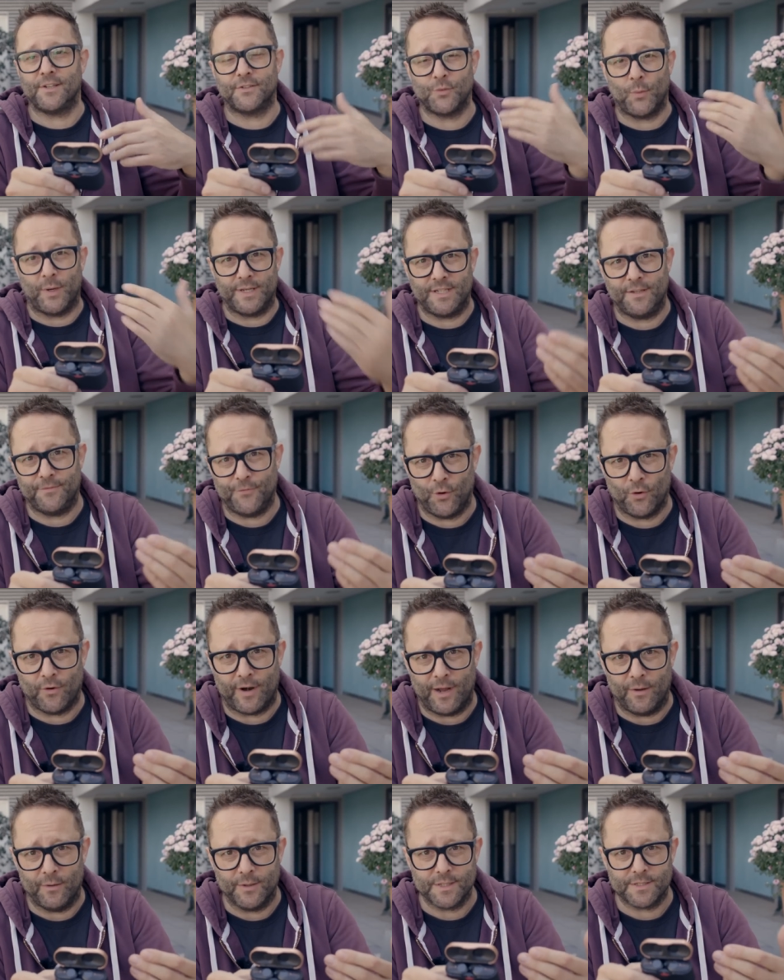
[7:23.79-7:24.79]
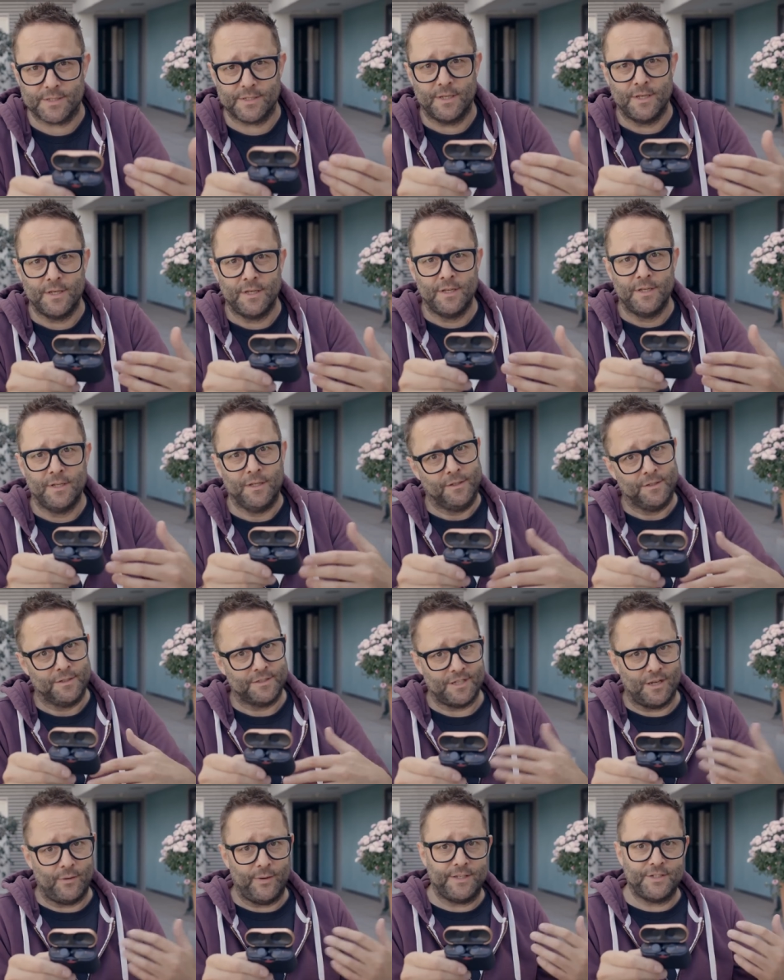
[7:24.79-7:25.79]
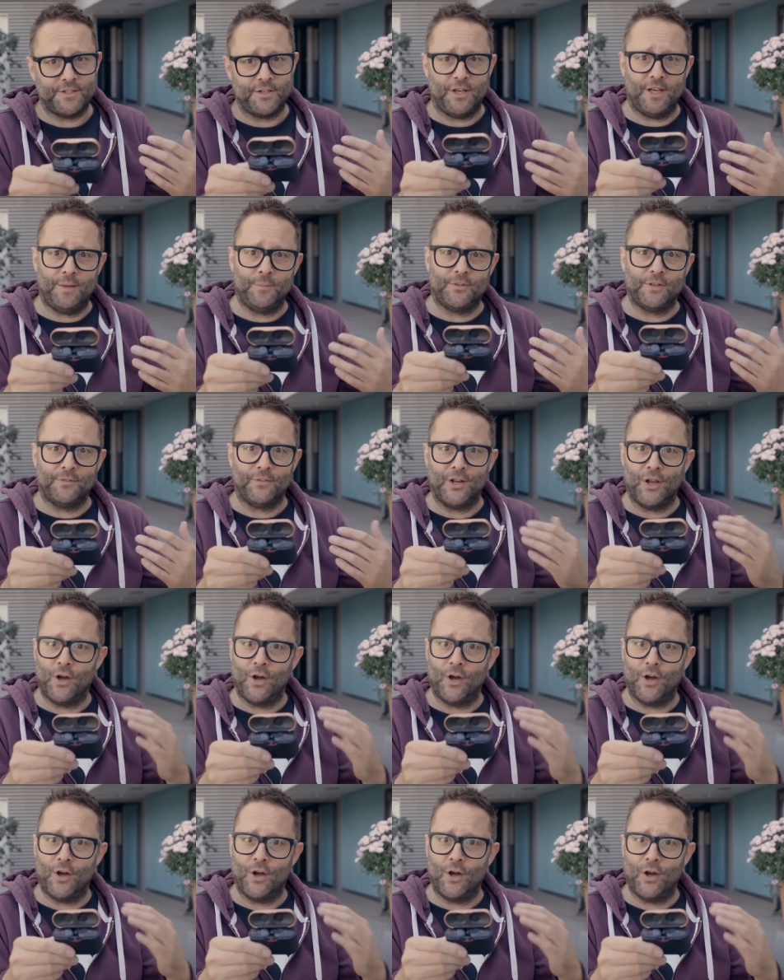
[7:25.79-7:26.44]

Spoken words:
to 24 hours. So in terms of